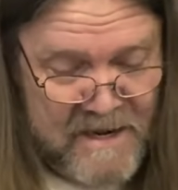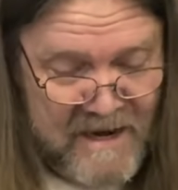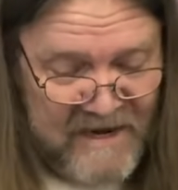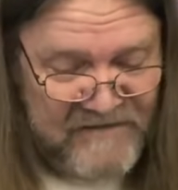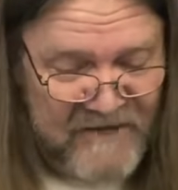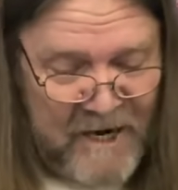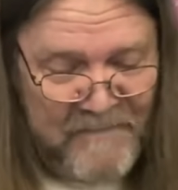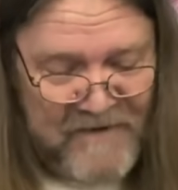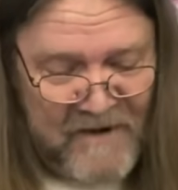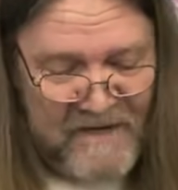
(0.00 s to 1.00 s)
Ace of
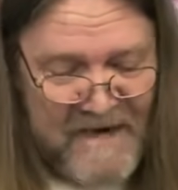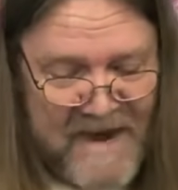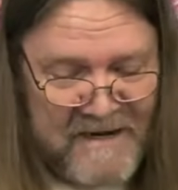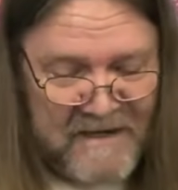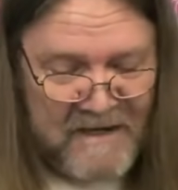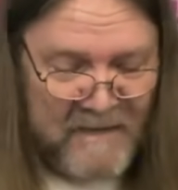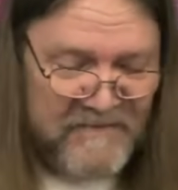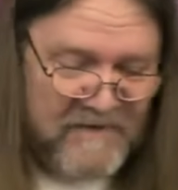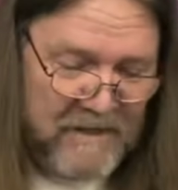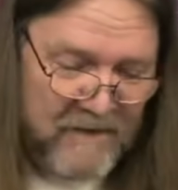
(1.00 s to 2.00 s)
Cups on the Nine of
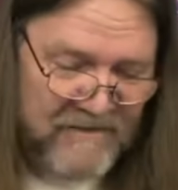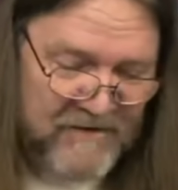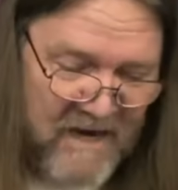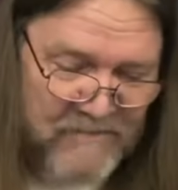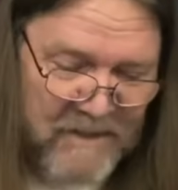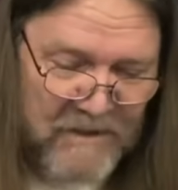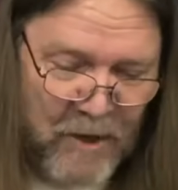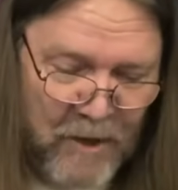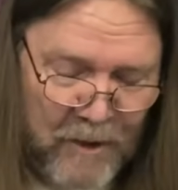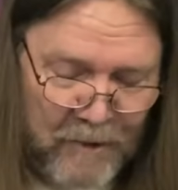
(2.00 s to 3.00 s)
Cups. You know, judgment
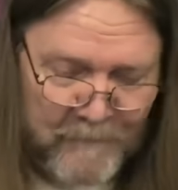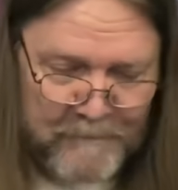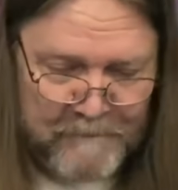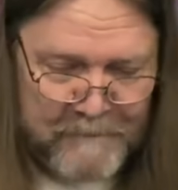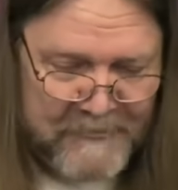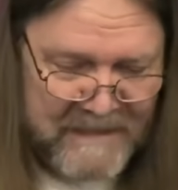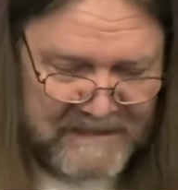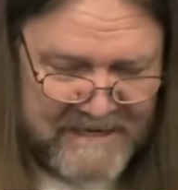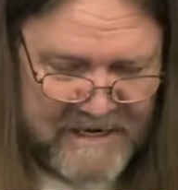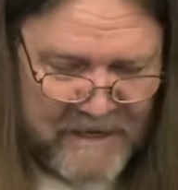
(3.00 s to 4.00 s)
call.
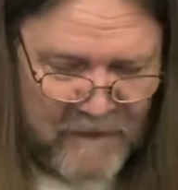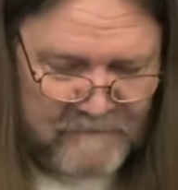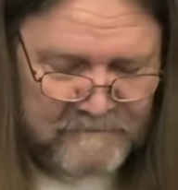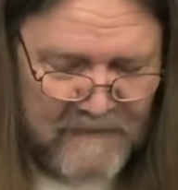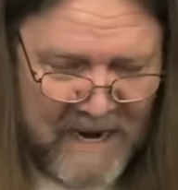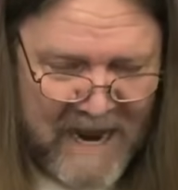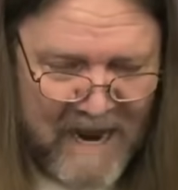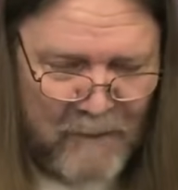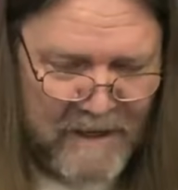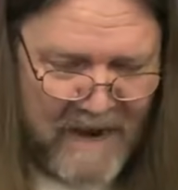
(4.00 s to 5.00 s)
Leo,
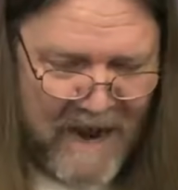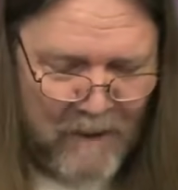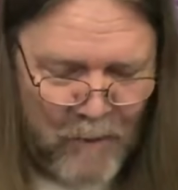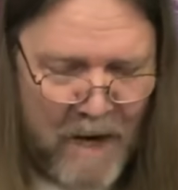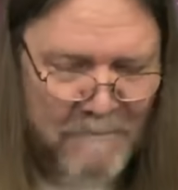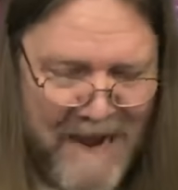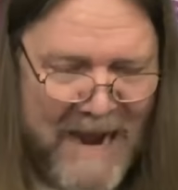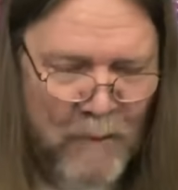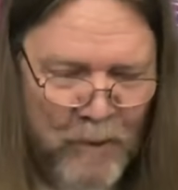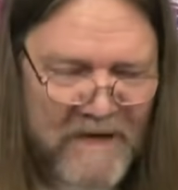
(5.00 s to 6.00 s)
I want I want
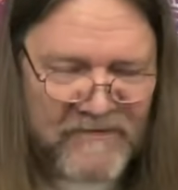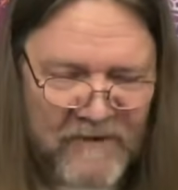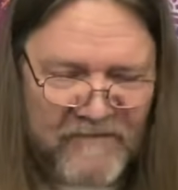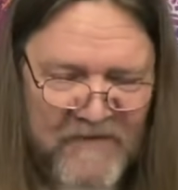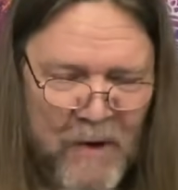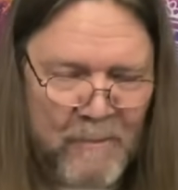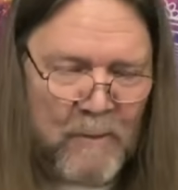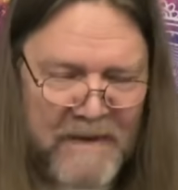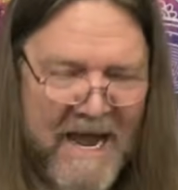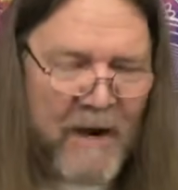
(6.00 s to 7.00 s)
my wish
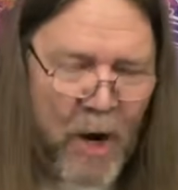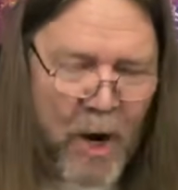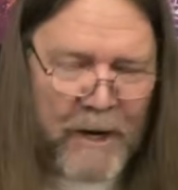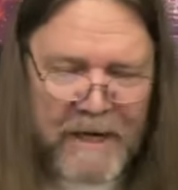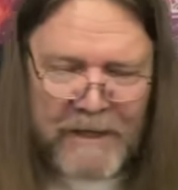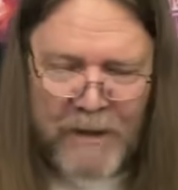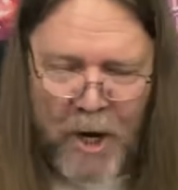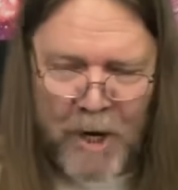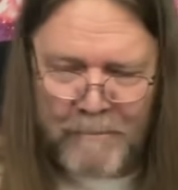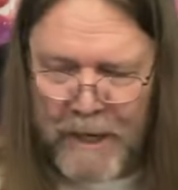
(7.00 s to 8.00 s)
fulfillment without heartache and
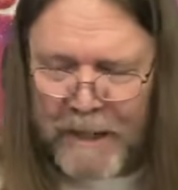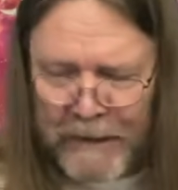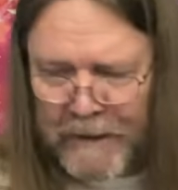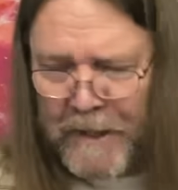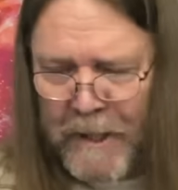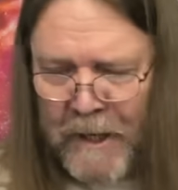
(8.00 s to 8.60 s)
heartbreak. And,